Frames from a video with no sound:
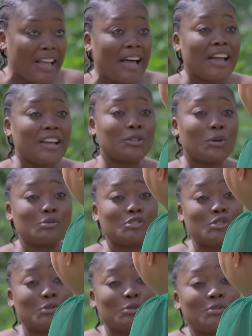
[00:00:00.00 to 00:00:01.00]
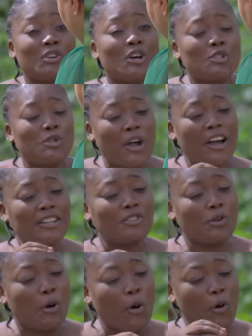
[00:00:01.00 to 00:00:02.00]
I told you to cut
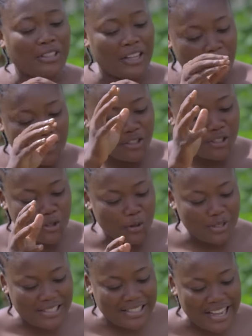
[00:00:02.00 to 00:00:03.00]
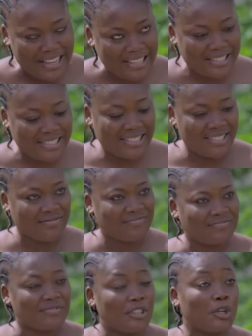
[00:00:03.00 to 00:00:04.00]
your coat according to your size.
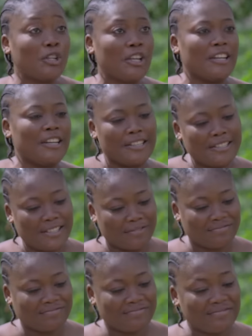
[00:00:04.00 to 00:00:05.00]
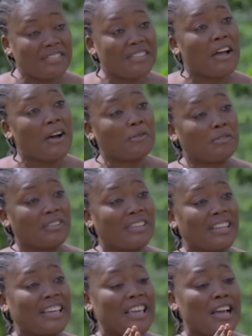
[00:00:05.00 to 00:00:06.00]
You didn't listen. Now,
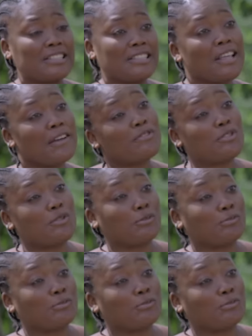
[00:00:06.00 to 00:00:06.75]
he has left you.